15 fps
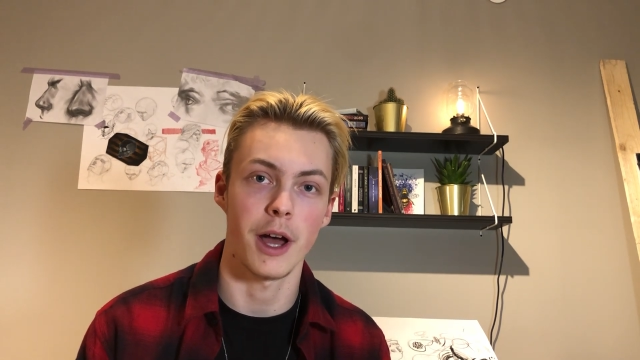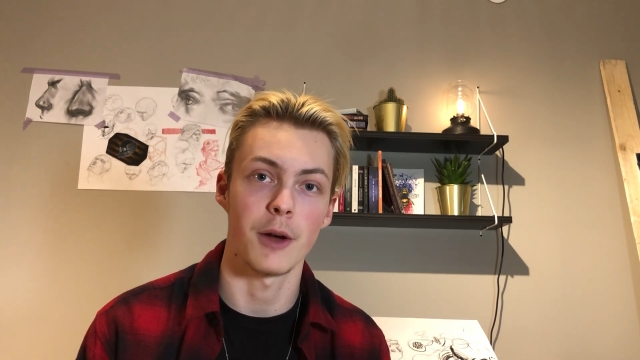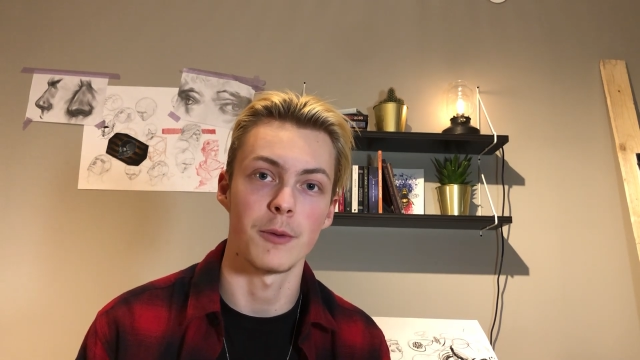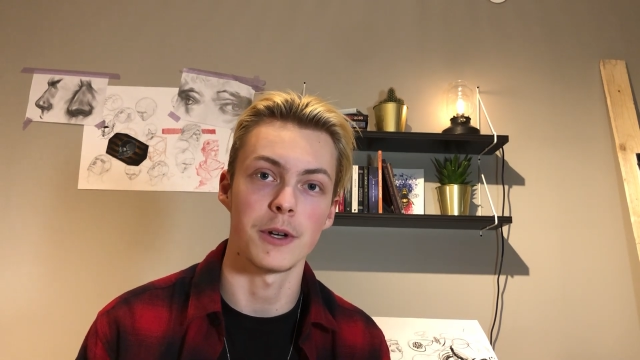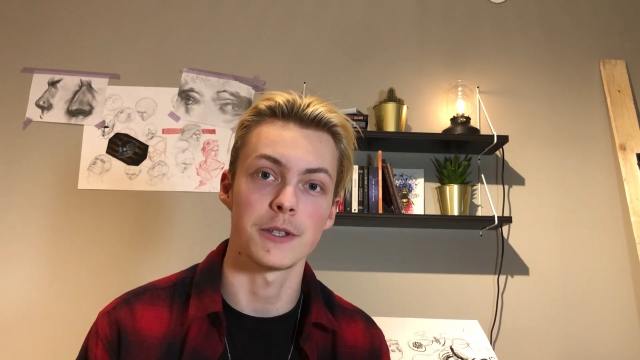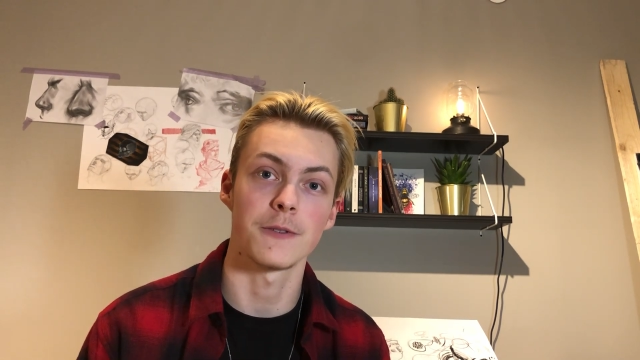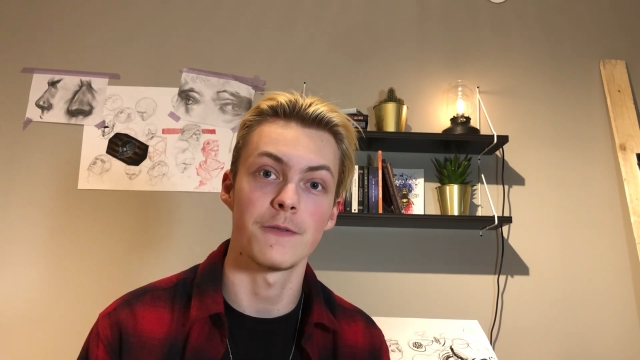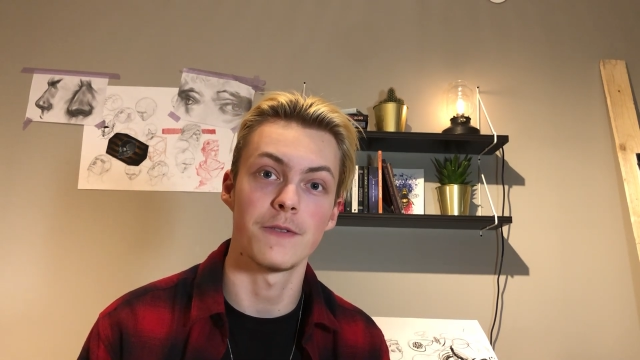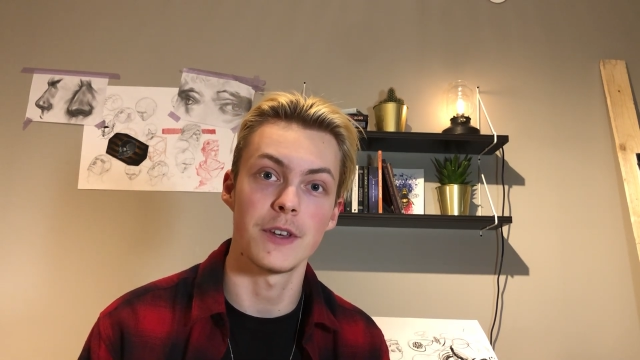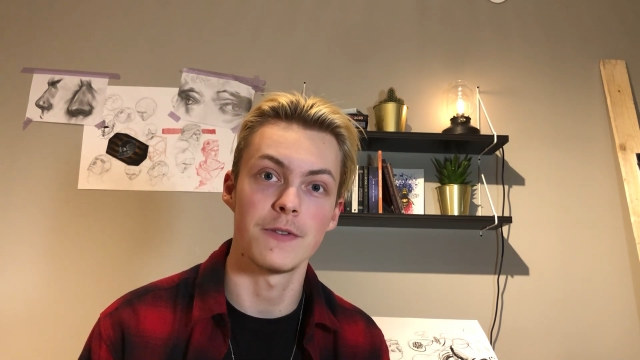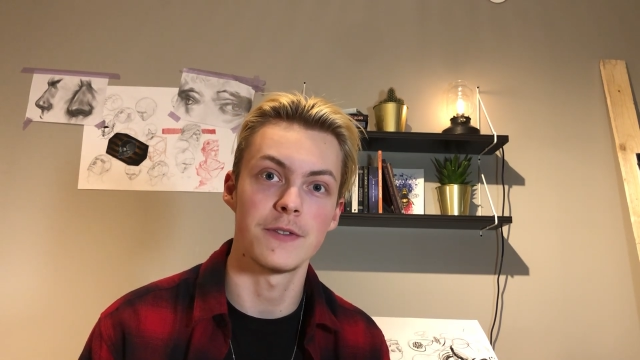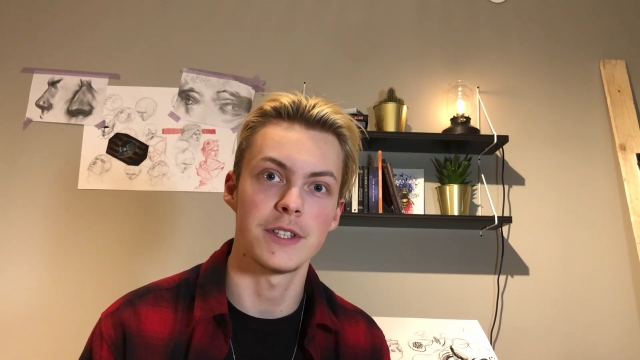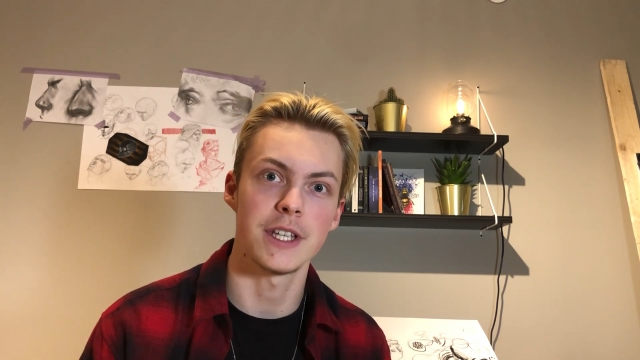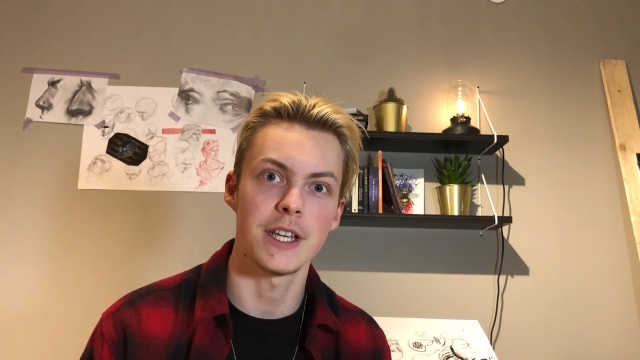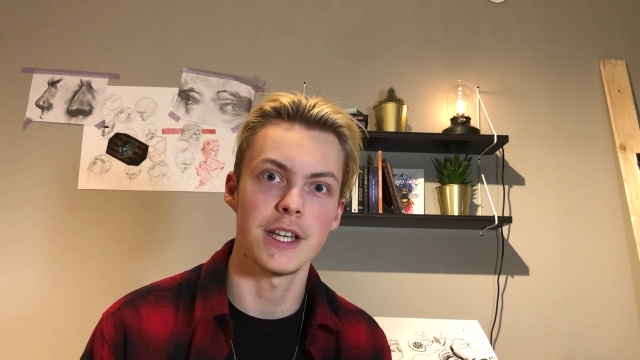was
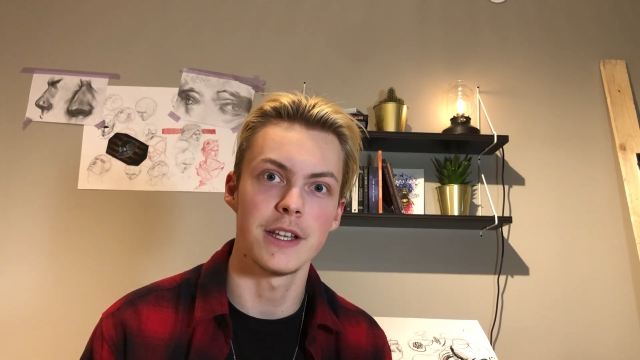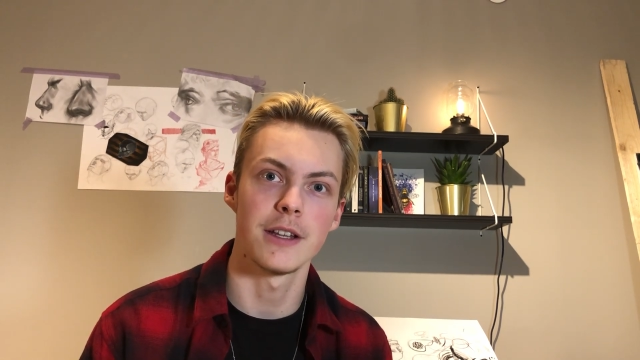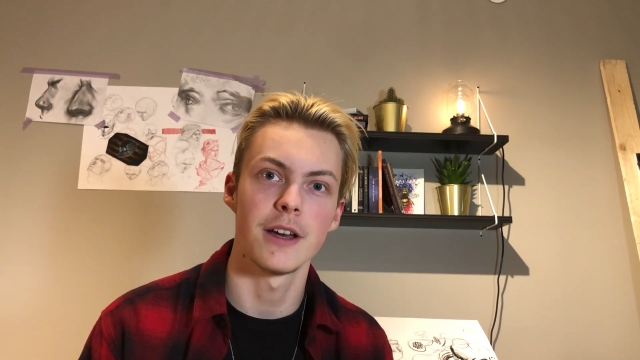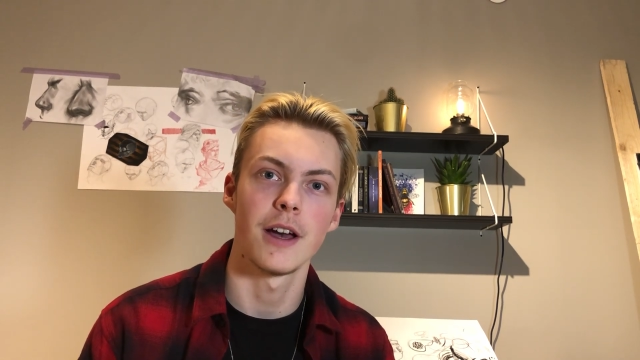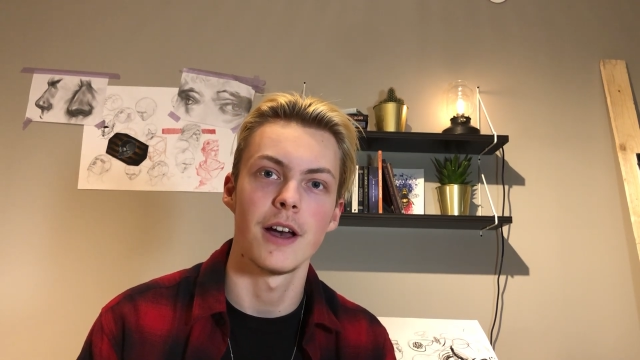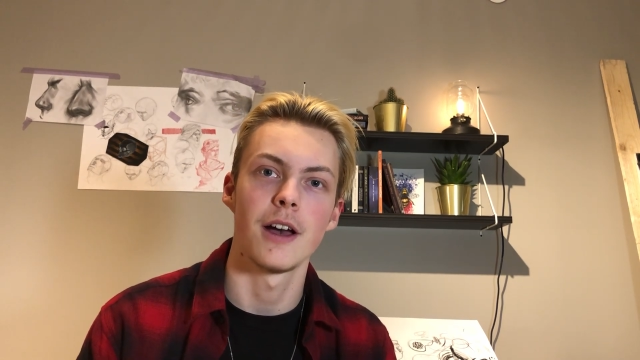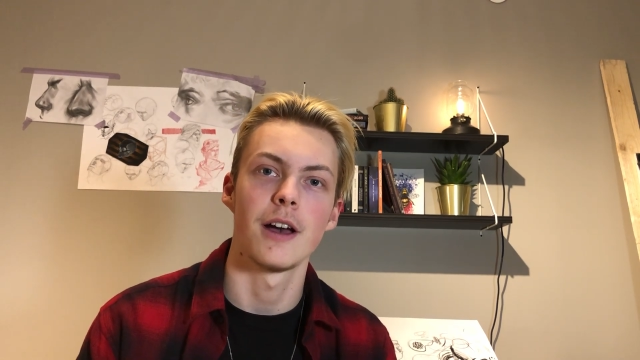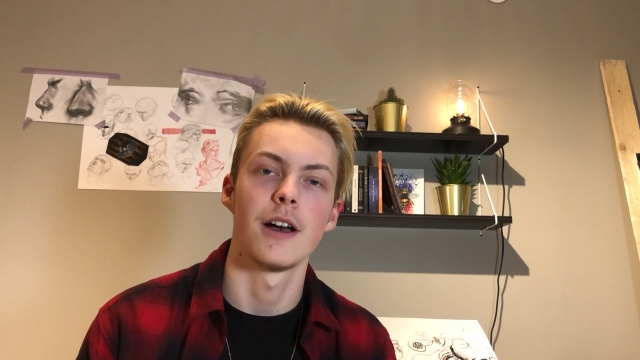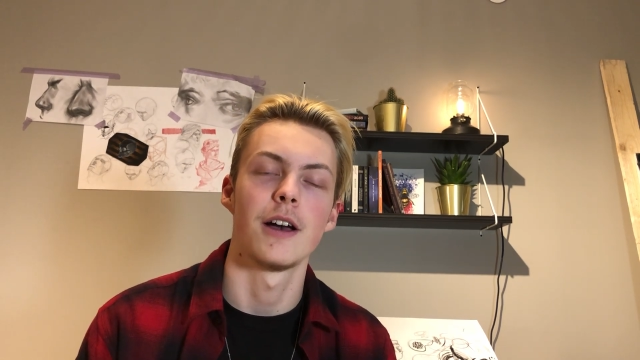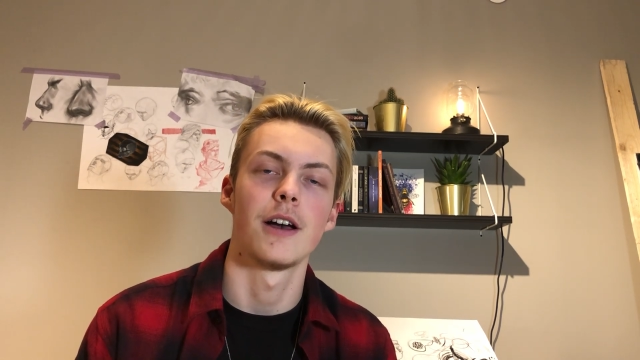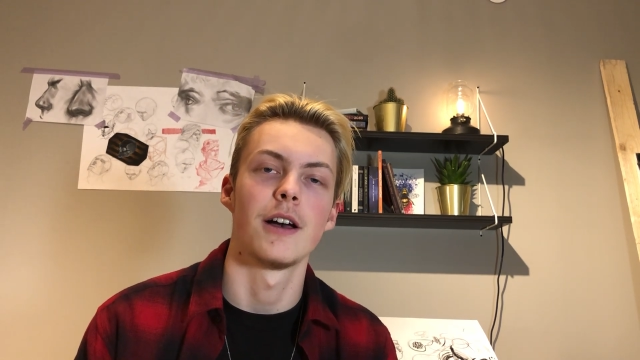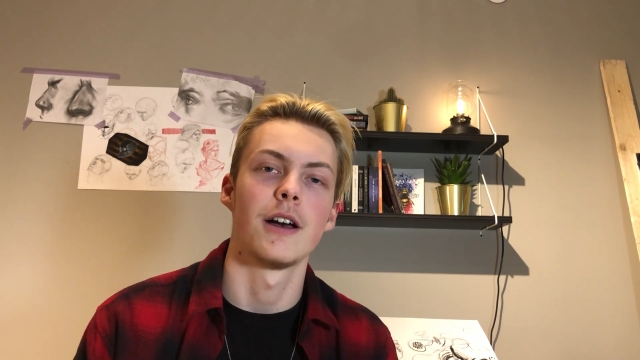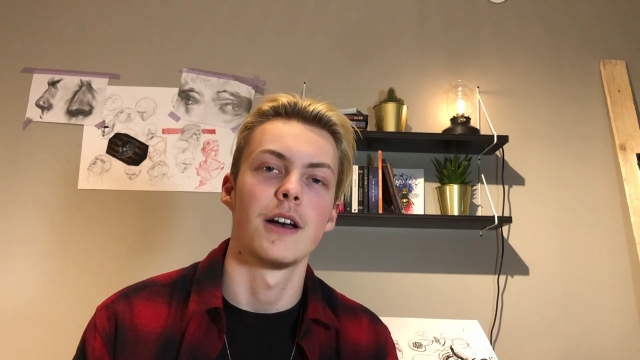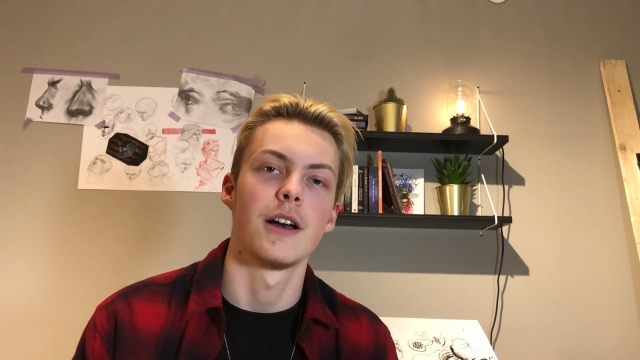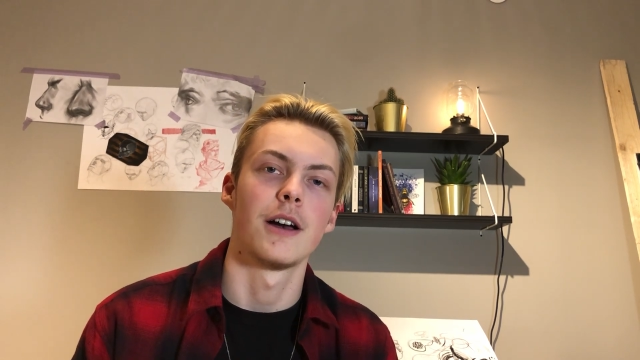15,
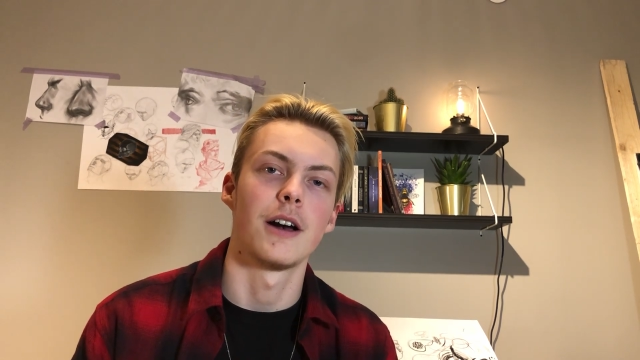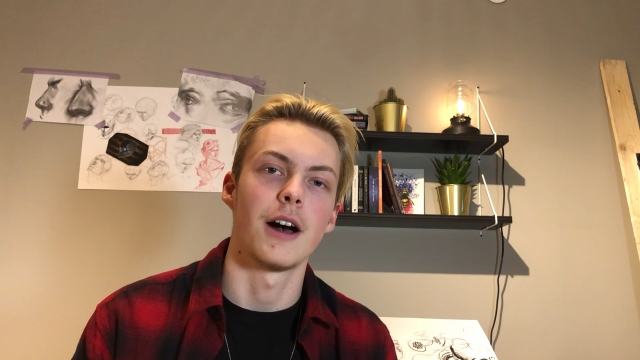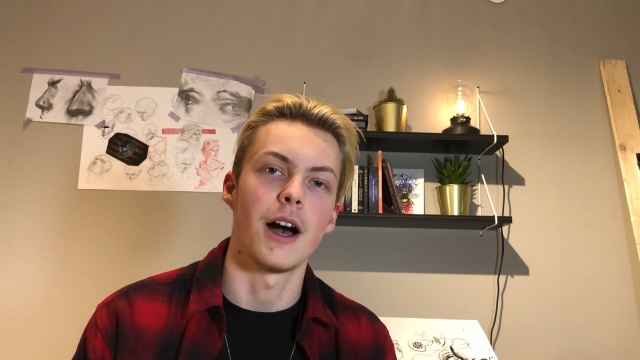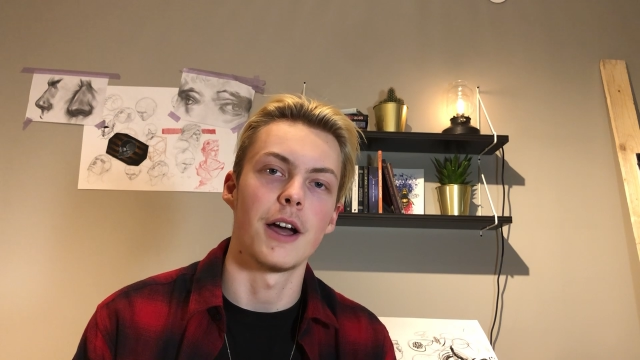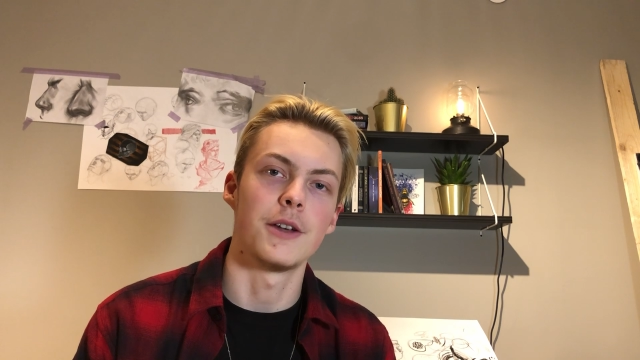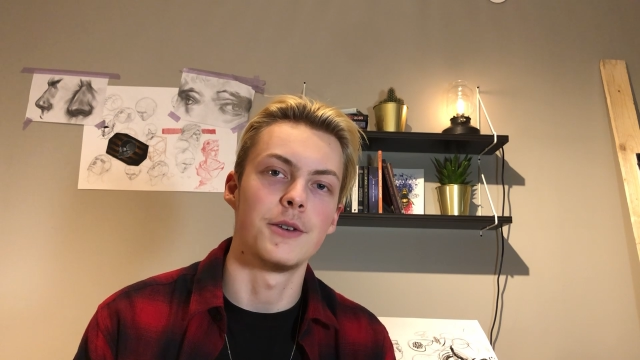I